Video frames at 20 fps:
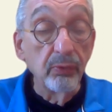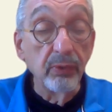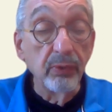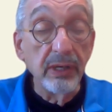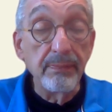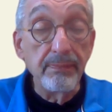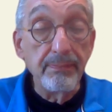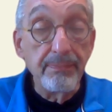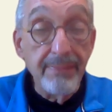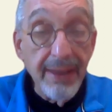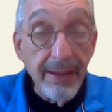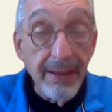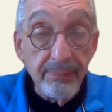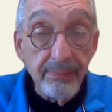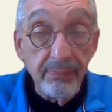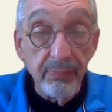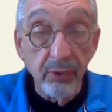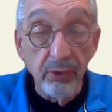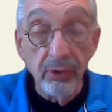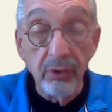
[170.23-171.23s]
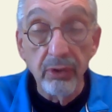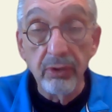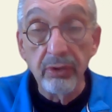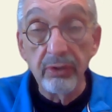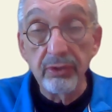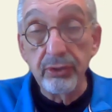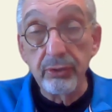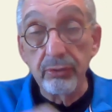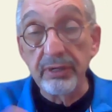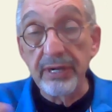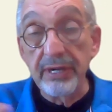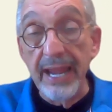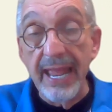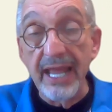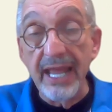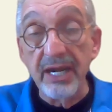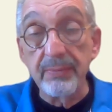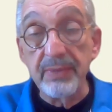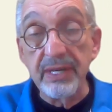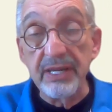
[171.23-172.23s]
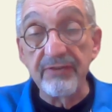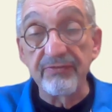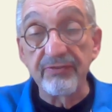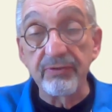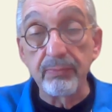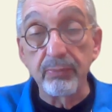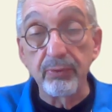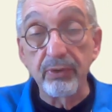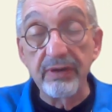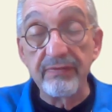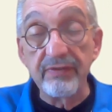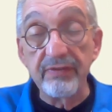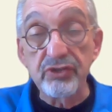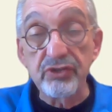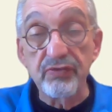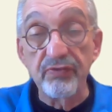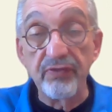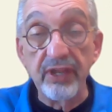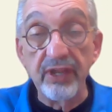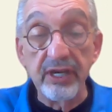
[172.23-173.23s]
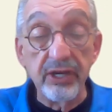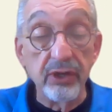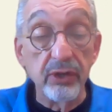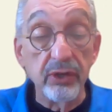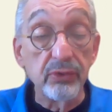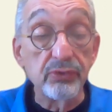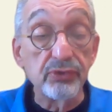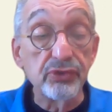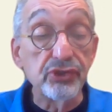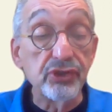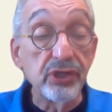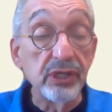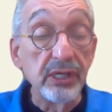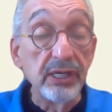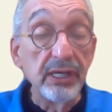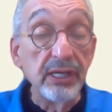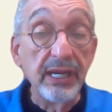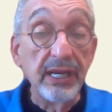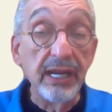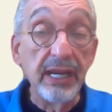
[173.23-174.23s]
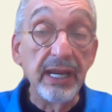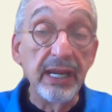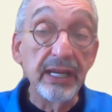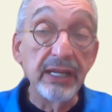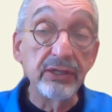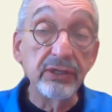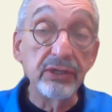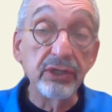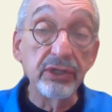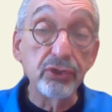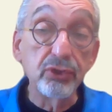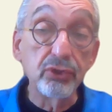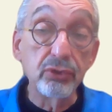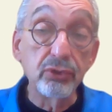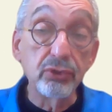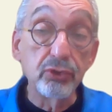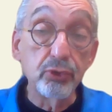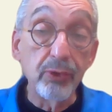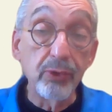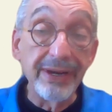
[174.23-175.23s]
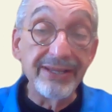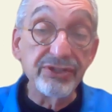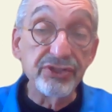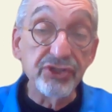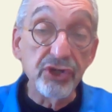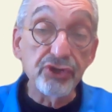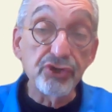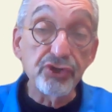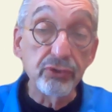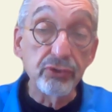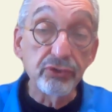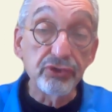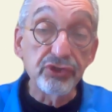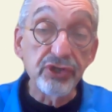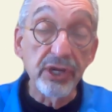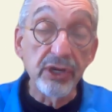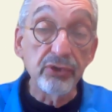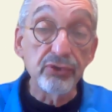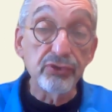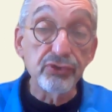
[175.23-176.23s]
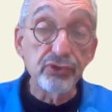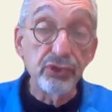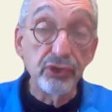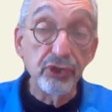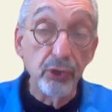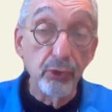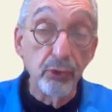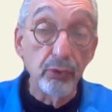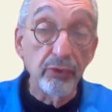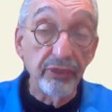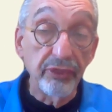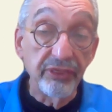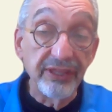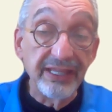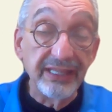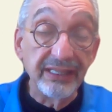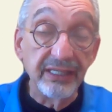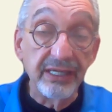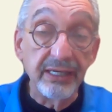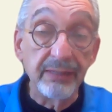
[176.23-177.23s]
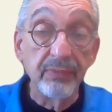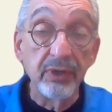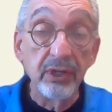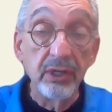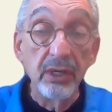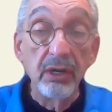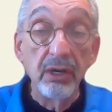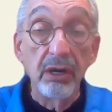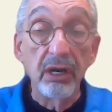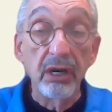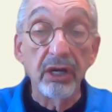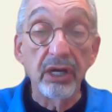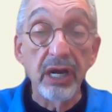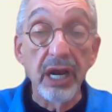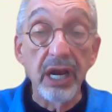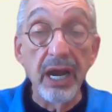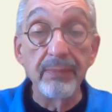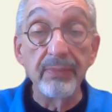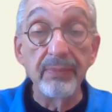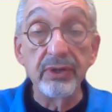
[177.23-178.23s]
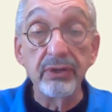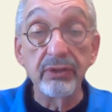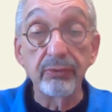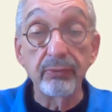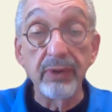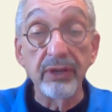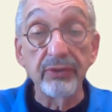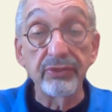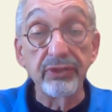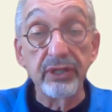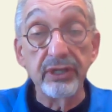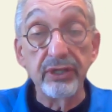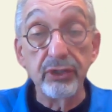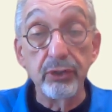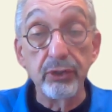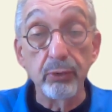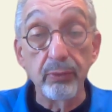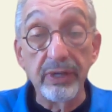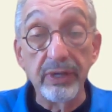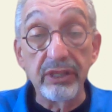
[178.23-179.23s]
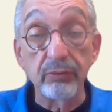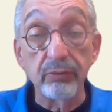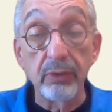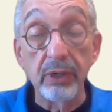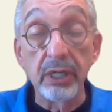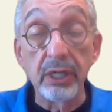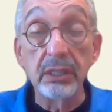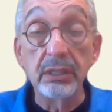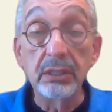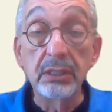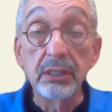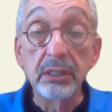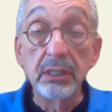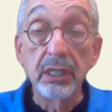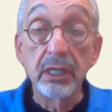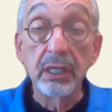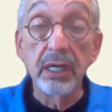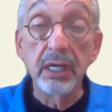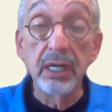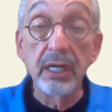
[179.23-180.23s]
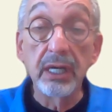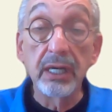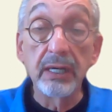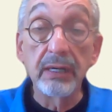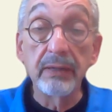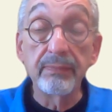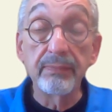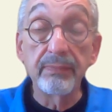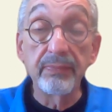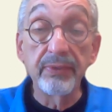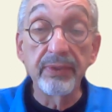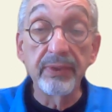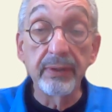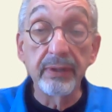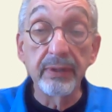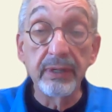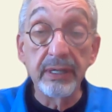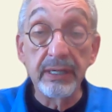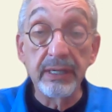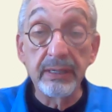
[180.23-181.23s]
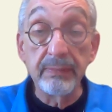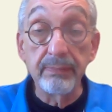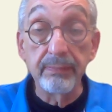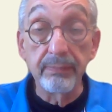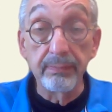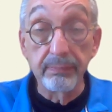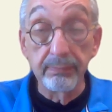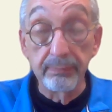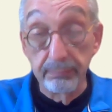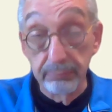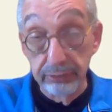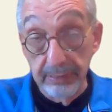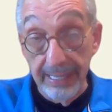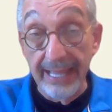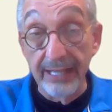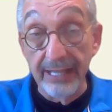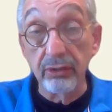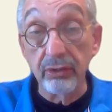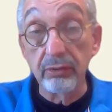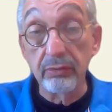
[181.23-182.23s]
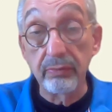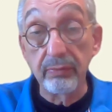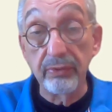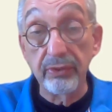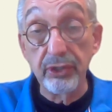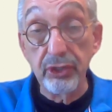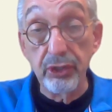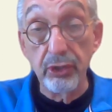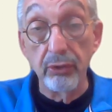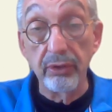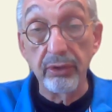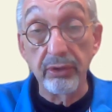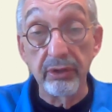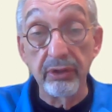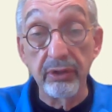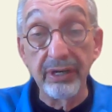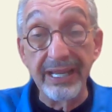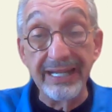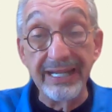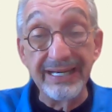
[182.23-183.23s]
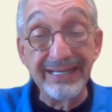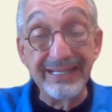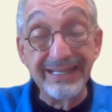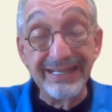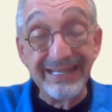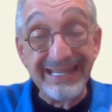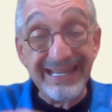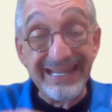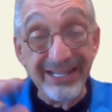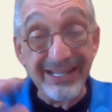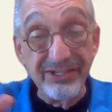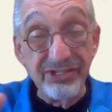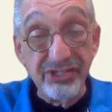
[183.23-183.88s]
Remember your anatomy from previous videos, and transitional cells of the urothelium are common throughout the urethra, the bladder, the ureter, and the